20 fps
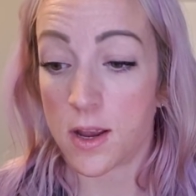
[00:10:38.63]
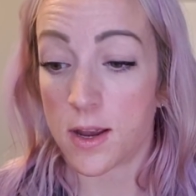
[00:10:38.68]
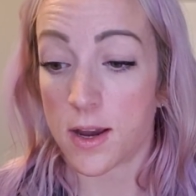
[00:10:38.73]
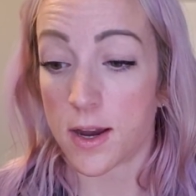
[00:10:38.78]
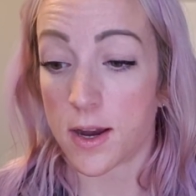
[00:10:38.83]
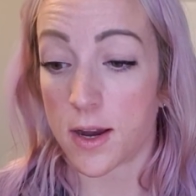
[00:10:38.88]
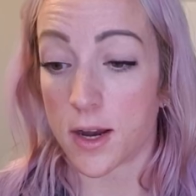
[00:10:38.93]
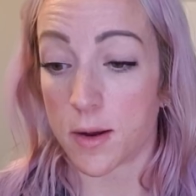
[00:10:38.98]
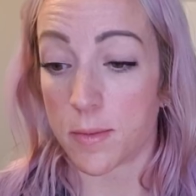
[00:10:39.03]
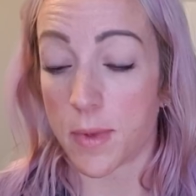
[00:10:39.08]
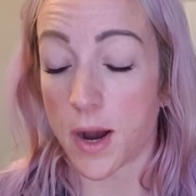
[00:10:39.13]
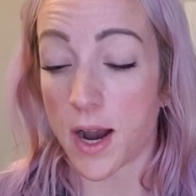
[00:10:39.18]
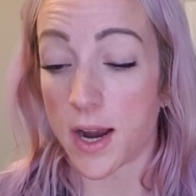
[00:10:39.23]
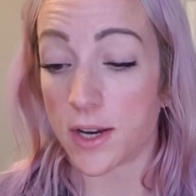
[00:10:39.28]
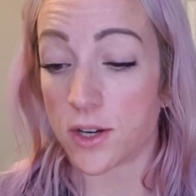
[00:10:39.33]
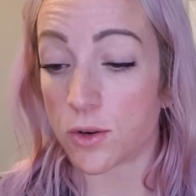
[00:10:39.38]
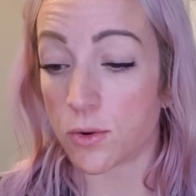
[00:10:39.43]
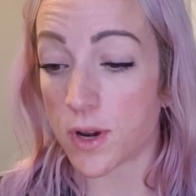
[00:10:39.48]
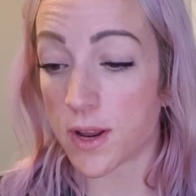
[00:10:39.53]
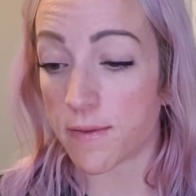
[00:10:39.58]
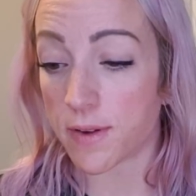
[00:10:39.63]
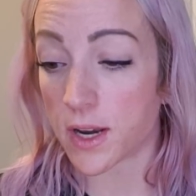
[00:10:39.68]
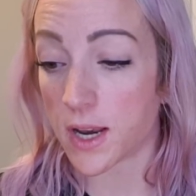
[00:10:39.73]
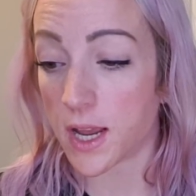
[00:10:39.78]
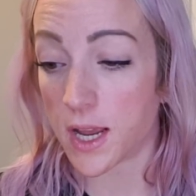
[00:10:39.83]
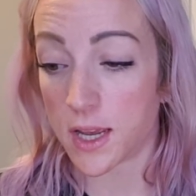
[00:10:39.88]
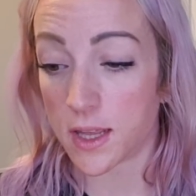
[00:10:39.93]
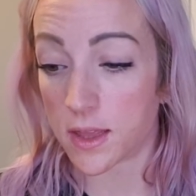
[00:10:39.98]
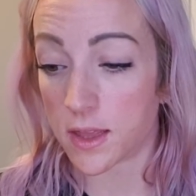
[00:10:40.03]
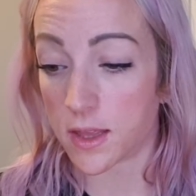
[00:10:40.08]
I don't even
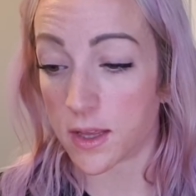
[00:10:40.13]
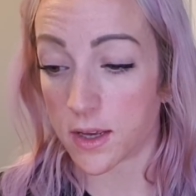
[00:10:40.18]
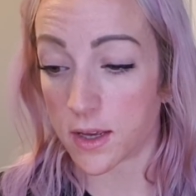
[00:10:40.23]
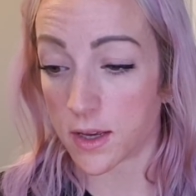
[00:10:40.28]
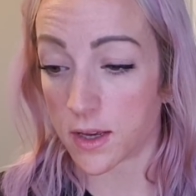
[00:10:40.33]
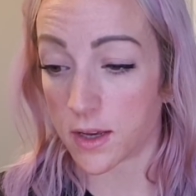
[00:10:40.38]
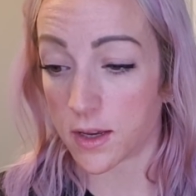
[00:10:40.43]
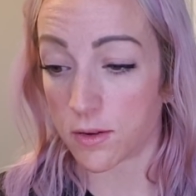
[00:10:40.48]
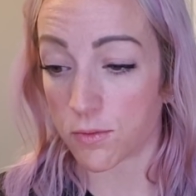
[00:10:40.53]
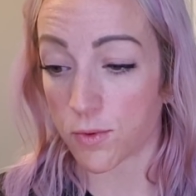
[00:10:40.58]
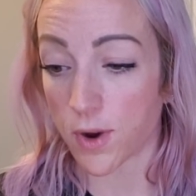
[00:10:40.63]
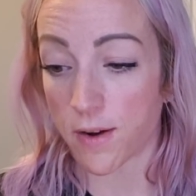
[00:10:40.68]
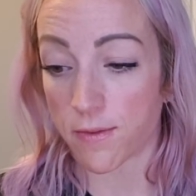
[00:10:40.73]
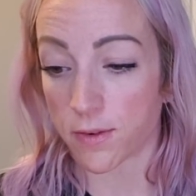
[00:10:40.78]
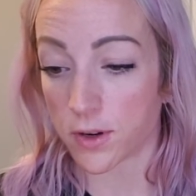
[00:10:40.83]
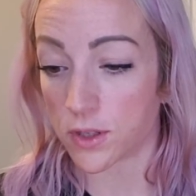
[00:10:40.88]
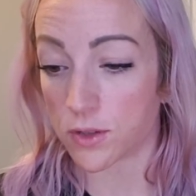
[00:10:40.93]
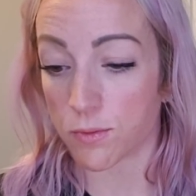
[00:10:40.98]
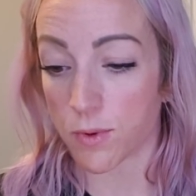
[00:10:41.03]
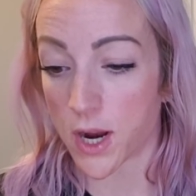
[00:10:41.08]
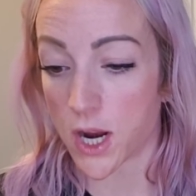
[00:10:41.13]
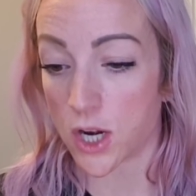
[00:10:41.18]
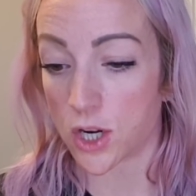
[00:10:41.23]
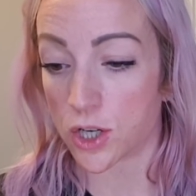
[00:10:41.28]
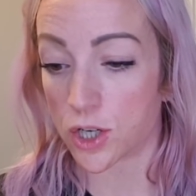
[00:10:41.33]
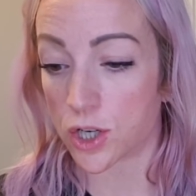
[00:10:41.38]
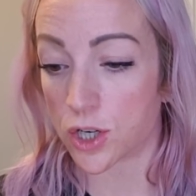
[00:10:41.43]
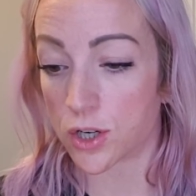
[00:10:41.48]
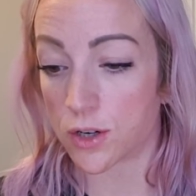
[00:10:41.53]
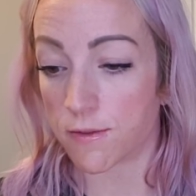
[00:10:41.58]
hit the reference
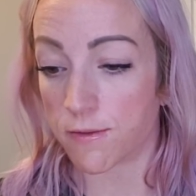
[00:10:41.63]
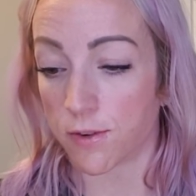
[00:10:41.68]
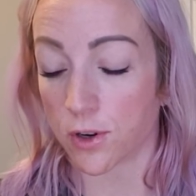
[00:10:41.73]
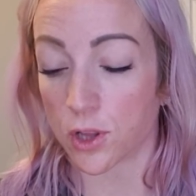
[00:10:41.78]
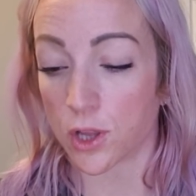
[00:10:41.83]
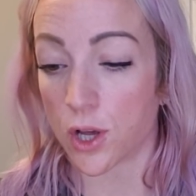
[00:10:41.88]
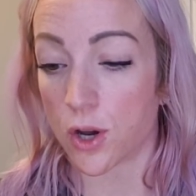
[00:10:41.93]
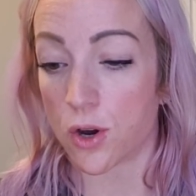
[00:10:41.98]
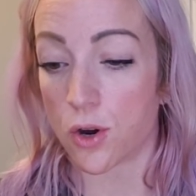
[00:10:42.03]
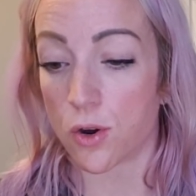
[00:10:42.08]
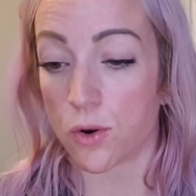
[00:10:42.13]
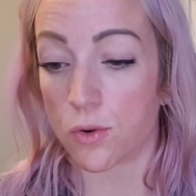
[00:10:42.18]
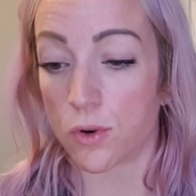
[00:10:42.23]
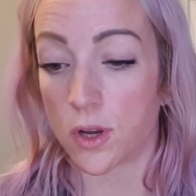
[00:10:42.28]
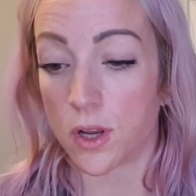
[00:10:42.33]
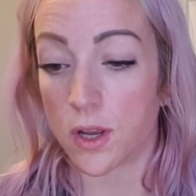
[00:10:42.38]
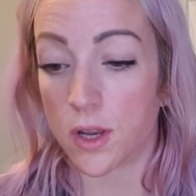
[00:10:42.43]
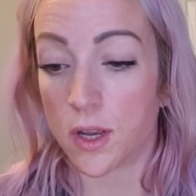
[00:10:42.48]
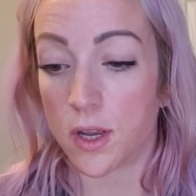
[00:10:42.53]
range for low.